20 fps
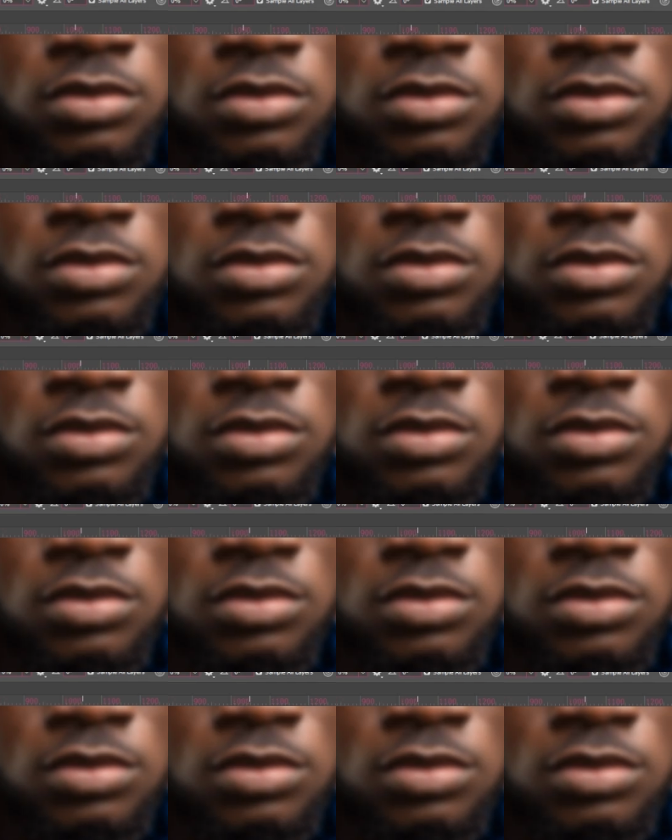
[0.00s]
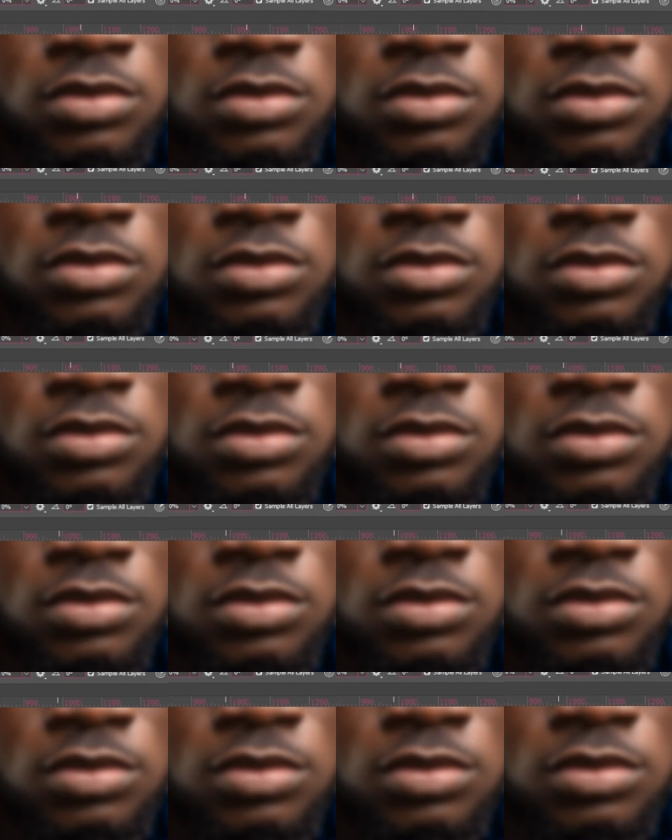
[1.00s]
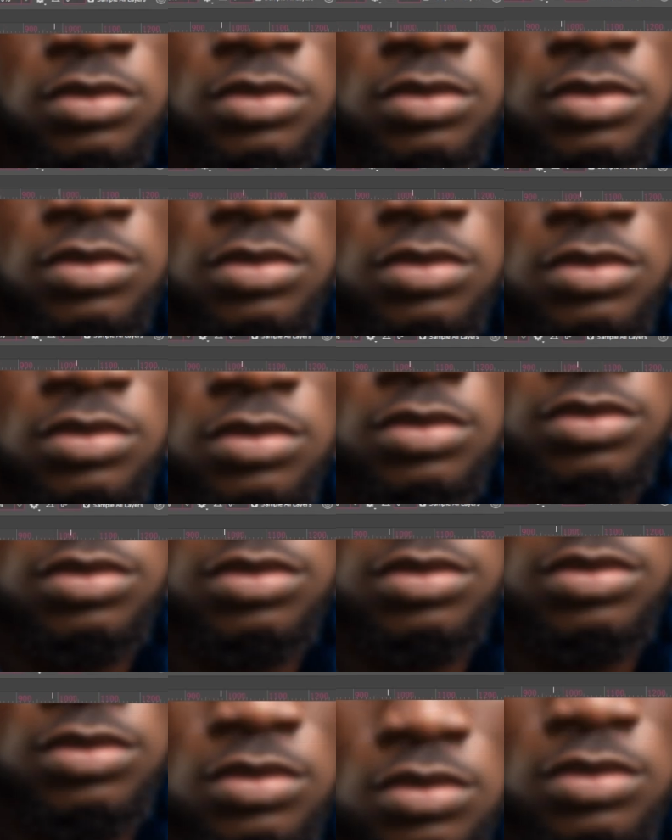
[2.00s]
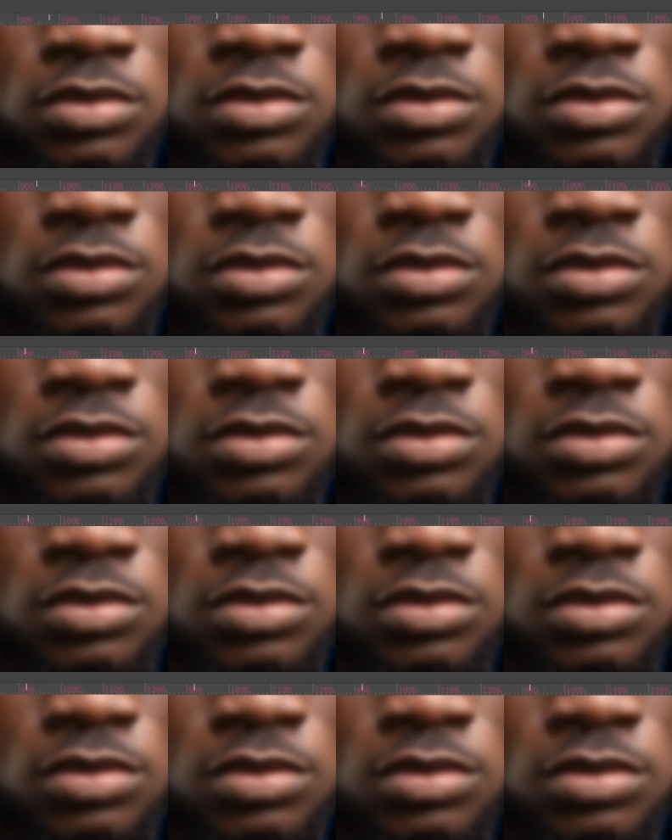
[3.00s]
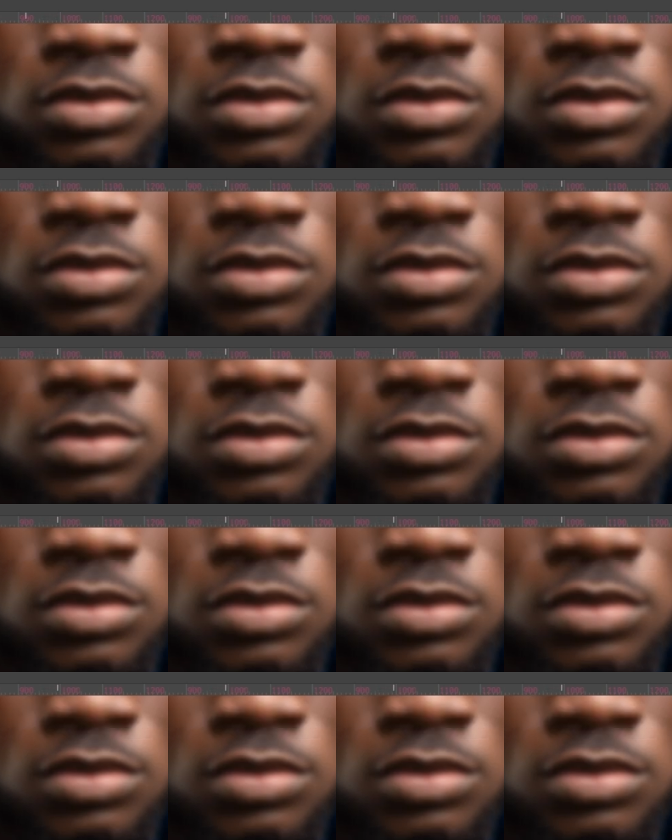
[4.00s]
(no one is talking)